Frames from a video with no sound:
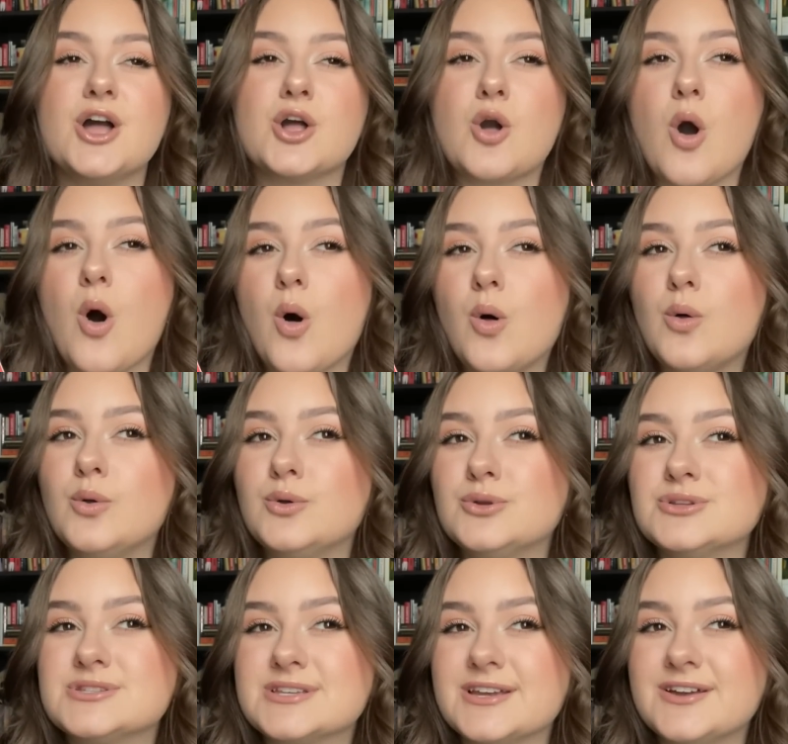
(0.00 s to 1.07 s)

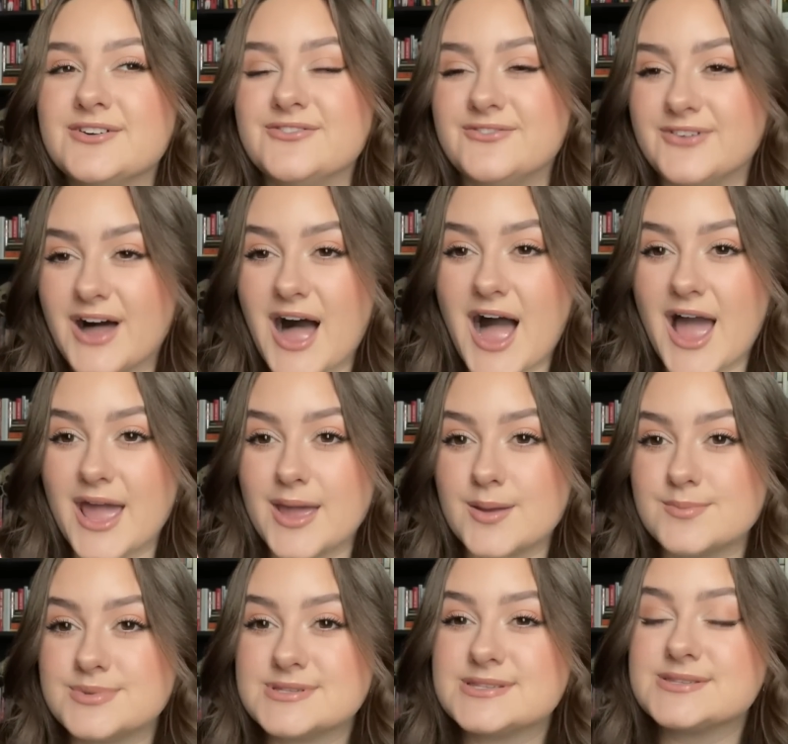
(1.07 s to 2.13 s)
cold
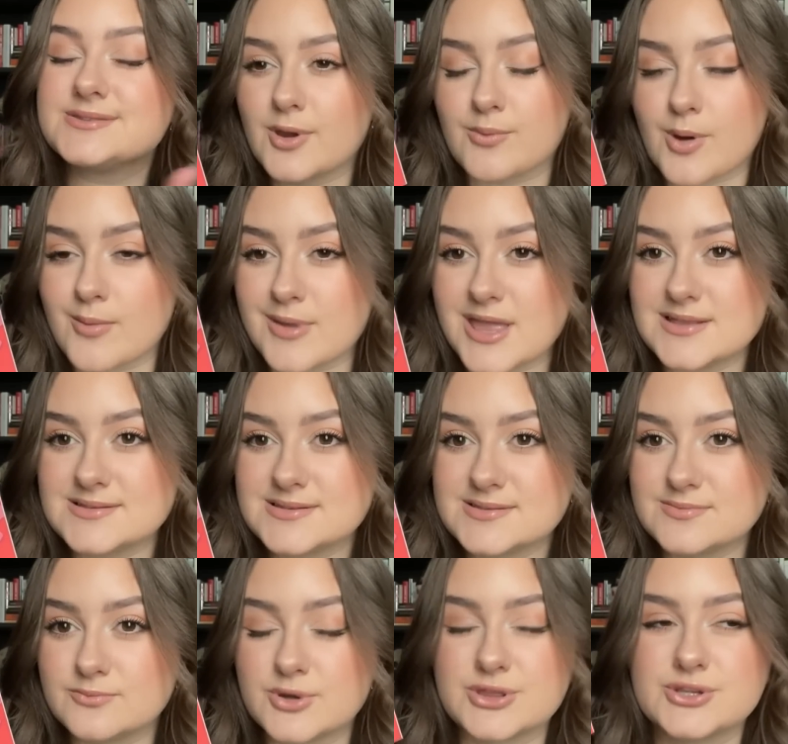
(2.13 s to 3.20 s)
vibes, romance
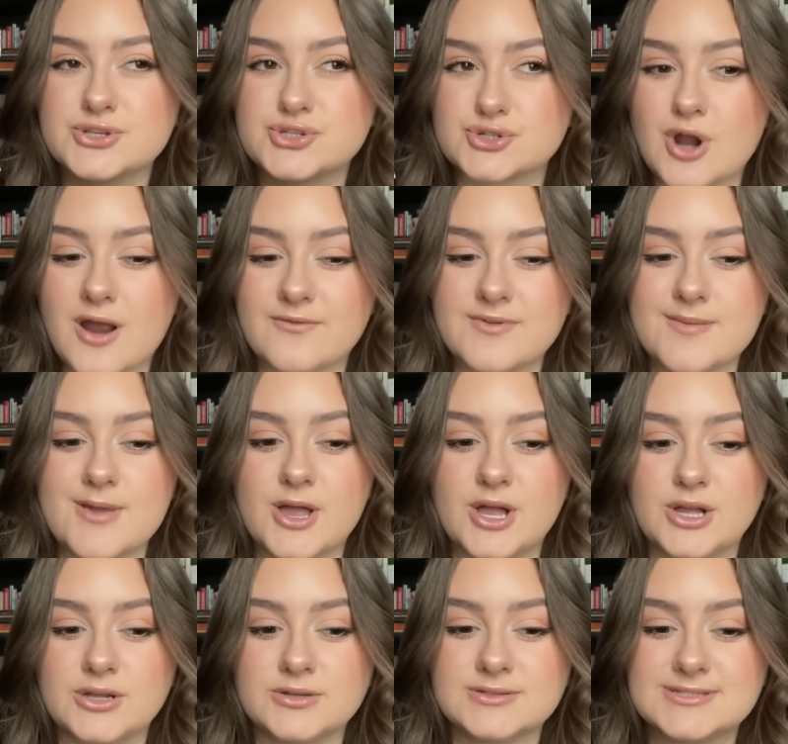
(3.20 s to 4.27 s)
with strong
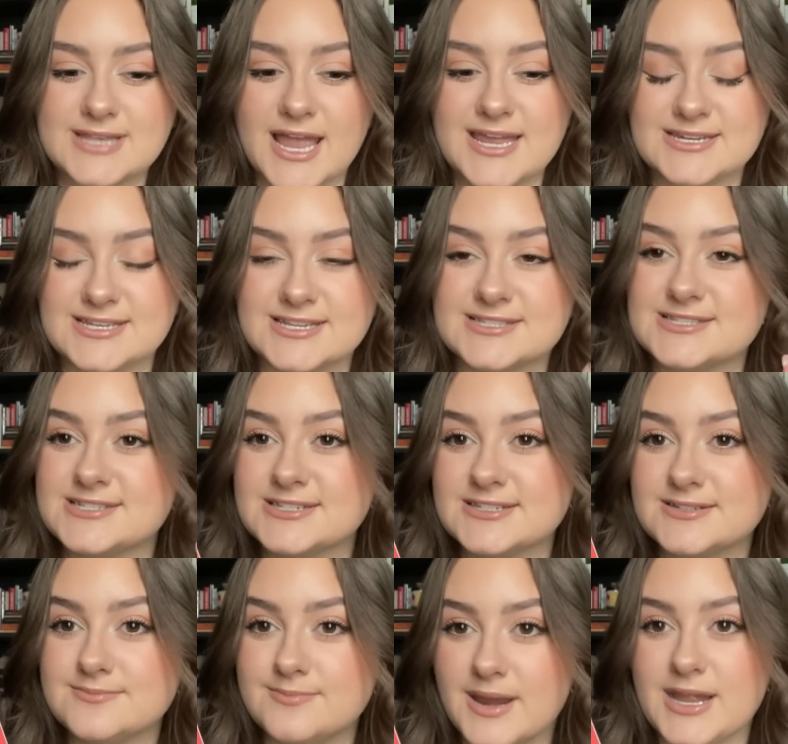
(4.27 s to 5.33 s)
female scientist
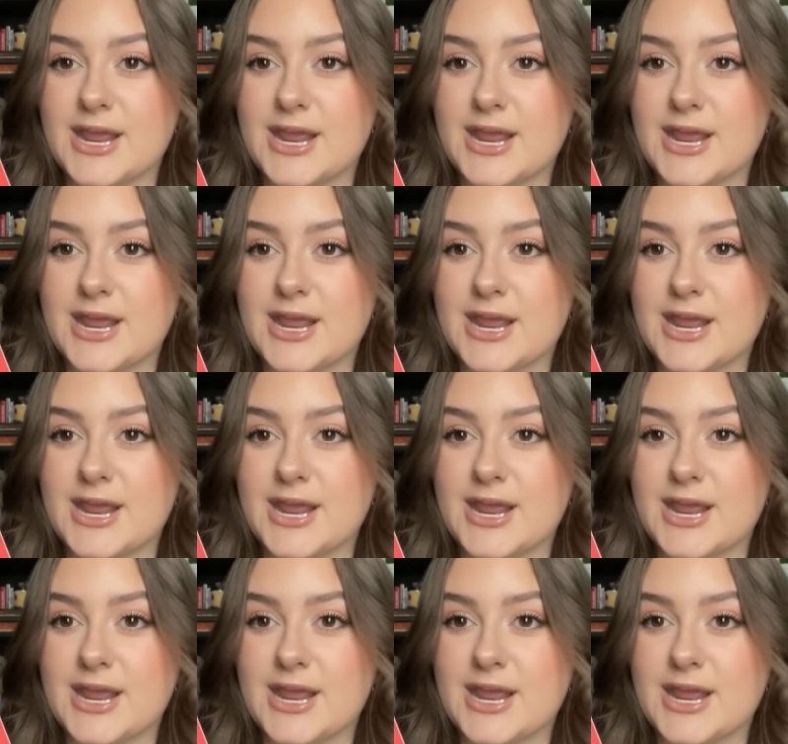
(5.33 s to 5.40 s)
main